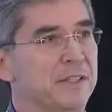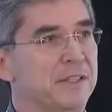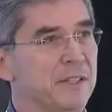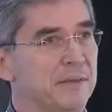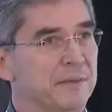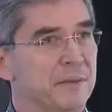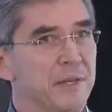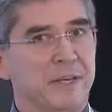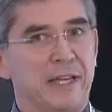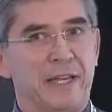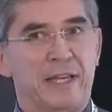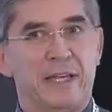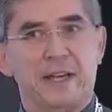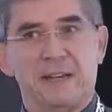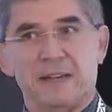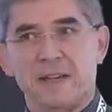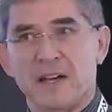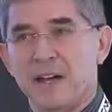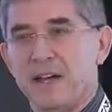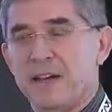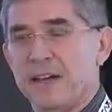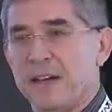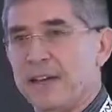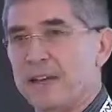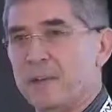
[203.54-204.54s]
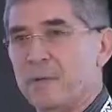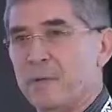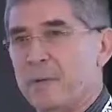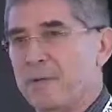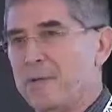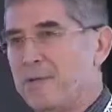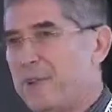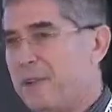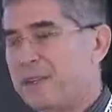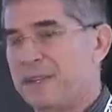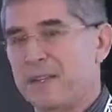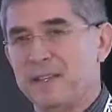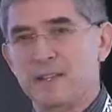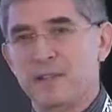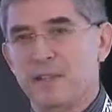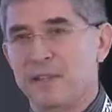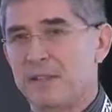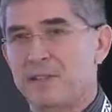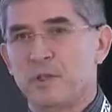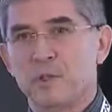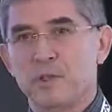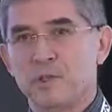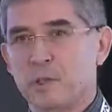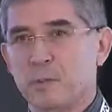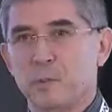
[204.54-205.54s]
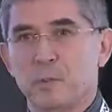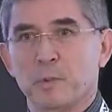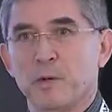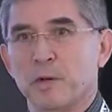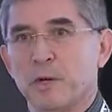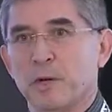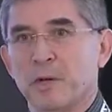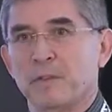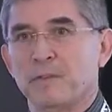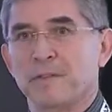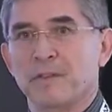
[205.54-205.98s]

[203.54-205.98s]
of looking at cutting. We felt that none of those would work.